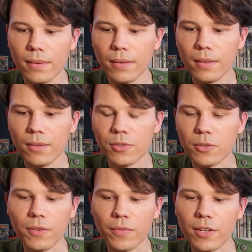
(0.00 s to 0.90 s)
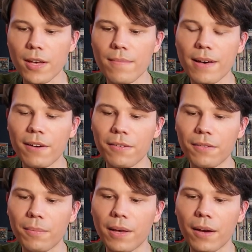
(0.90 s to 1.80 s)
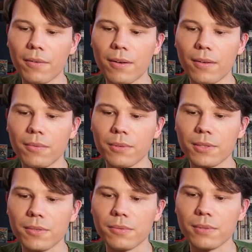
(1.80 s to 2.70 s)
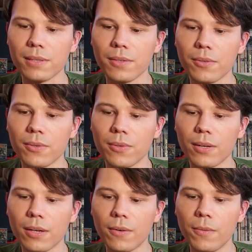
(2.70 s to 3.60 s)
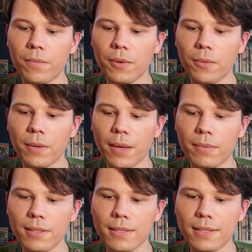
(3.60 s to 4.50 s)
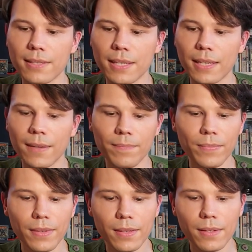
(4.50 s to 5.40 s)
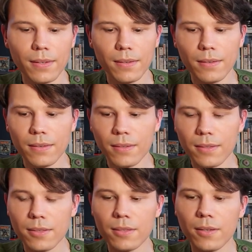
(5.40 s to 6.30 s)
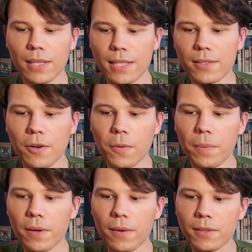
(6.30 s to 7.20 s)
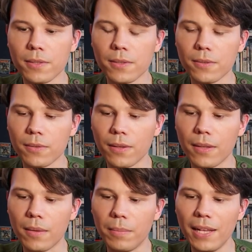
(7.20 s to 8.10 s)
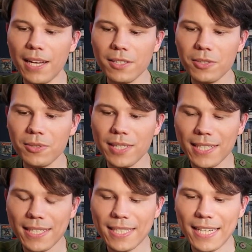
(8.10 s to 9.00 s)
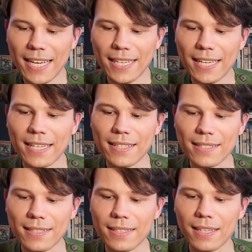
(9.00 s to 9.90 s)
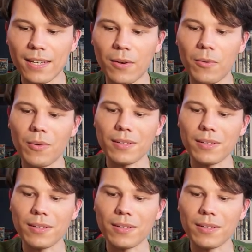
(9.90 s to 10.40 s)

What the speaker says: sort of come out of the background, which is really cool. I hope you'll be able to see. So let's open also the Blastoise deck and see what's